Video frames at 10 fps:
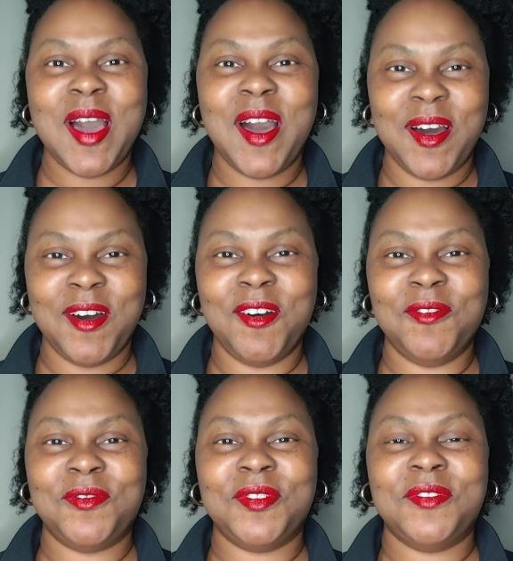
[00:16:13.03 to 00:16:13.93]

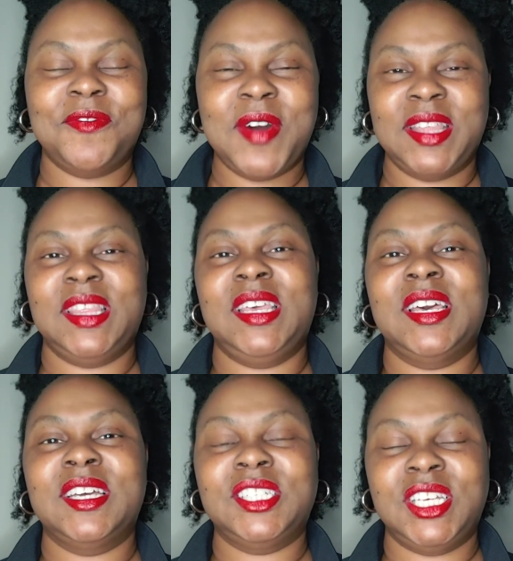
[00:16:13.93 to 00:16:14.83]
of finally
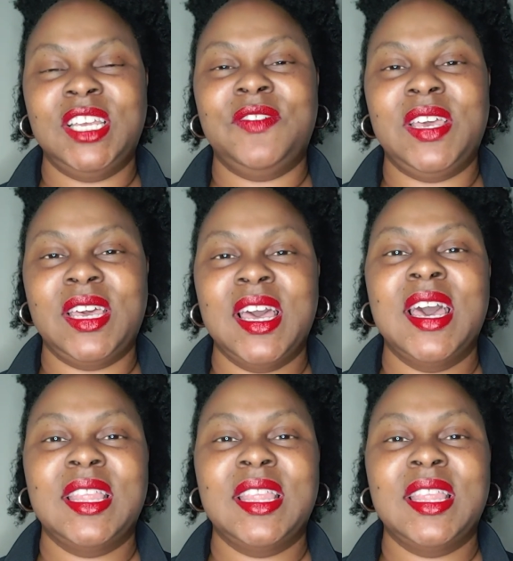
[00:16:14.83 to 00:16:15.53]
achieving